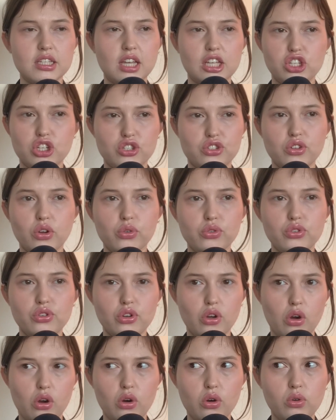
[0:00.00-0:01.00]
I just don't
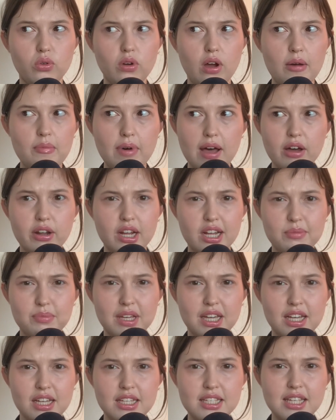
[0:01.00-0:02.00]
know about it
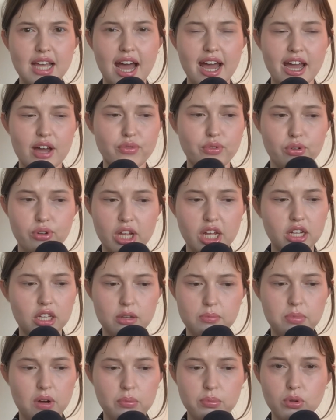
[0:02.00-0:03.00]
because I have created a
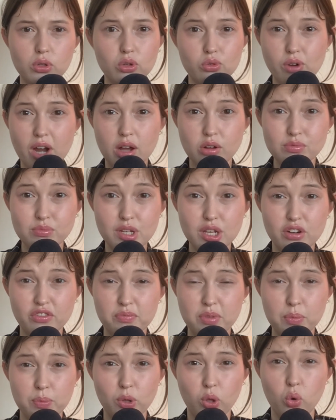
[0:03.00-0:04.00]
bubble around me of
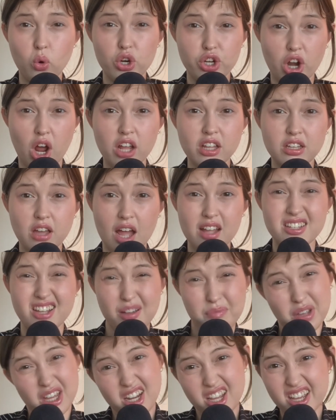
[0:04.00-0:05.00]
people who are not
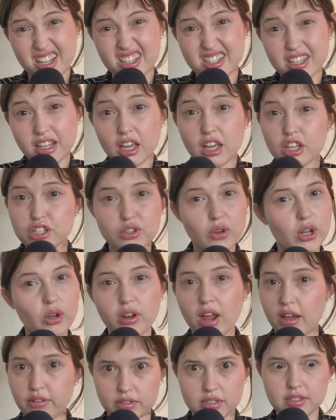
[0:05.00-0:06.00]
goddamn idiots, so I don't
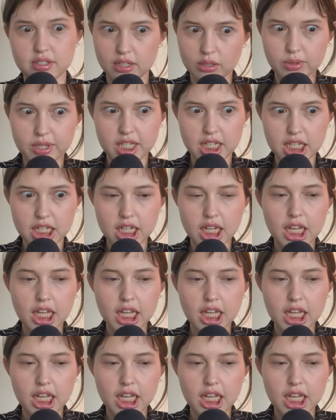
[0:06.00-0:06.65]
have to deal with it.